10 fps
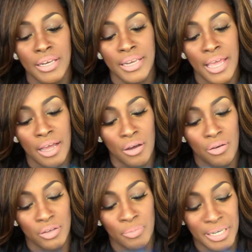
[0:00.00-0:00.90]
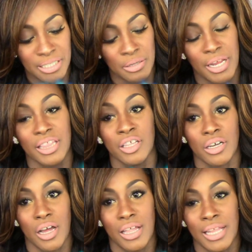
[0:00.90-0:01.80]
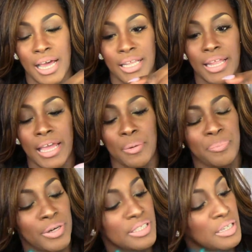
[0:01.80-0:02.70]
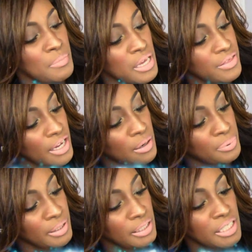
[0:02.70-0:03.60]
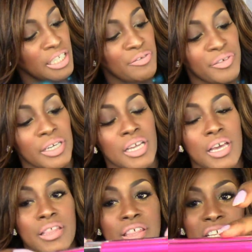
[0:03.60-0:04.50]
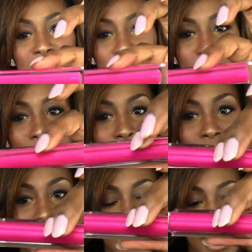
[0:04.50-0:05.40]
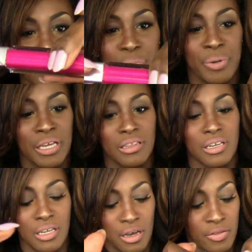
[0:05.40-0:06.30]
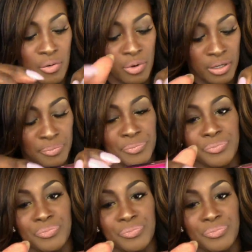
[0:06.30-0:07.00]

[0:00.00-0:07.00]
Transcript: Now, you might say they look a lot alike, but to me, they're completely different. This is like a lighter pink than the other one.